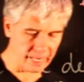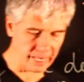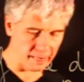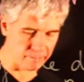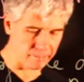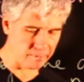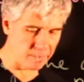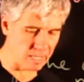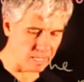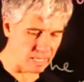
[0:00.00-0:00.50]

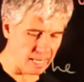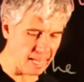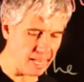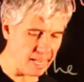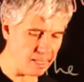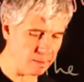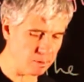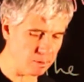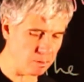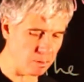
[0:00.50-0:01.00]
have the
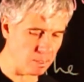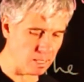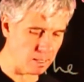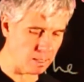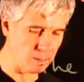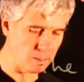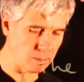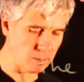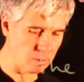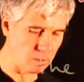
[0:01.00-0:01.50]
entry
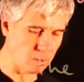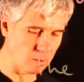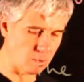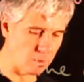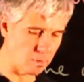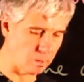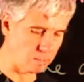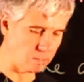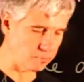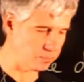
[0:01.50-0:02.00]

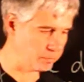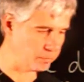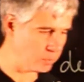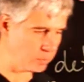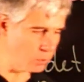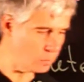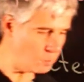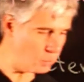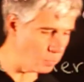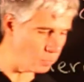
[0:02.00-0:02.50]
of
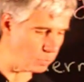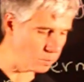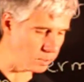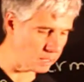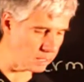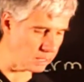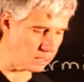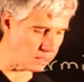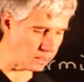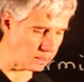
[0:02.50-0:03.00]
2
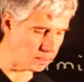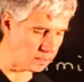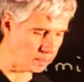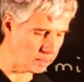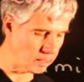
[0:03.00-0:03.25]
here,